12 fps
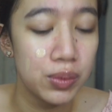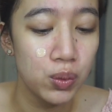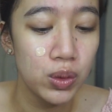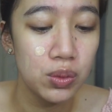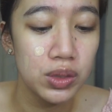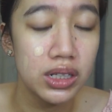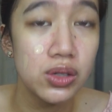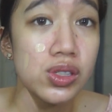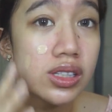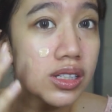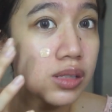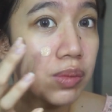we will
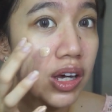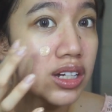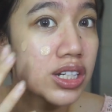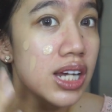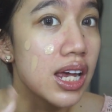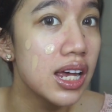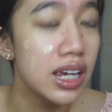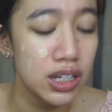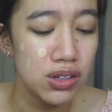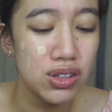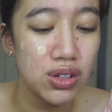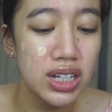use the sponge.
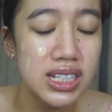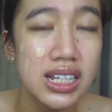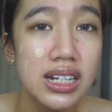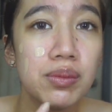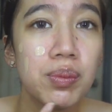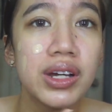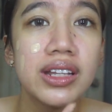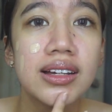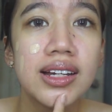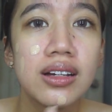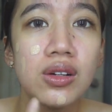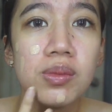You know, as in,
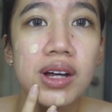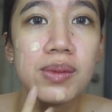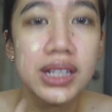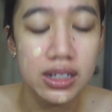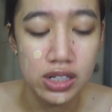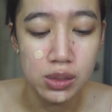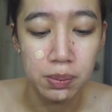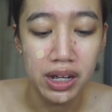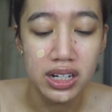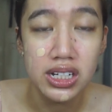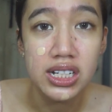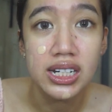pwede kang gumamit ng
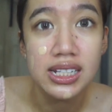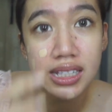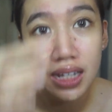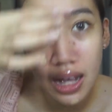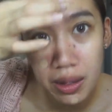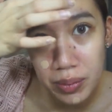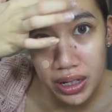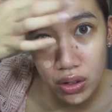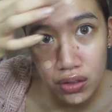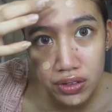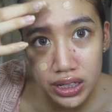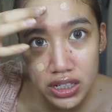sponge kasi nga, may
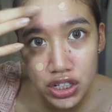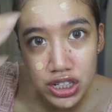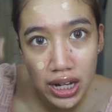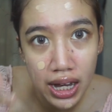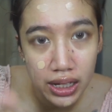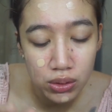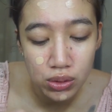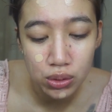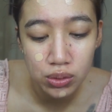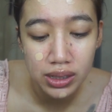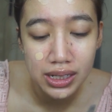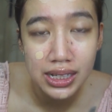coverage siya. You
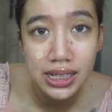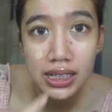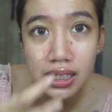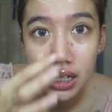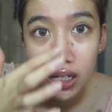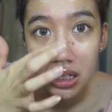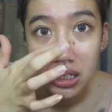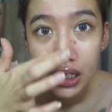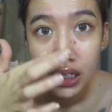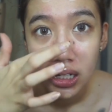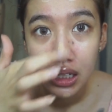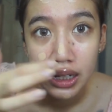don't need,
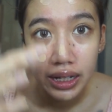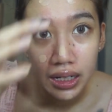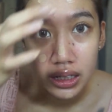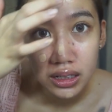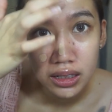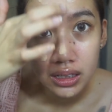like,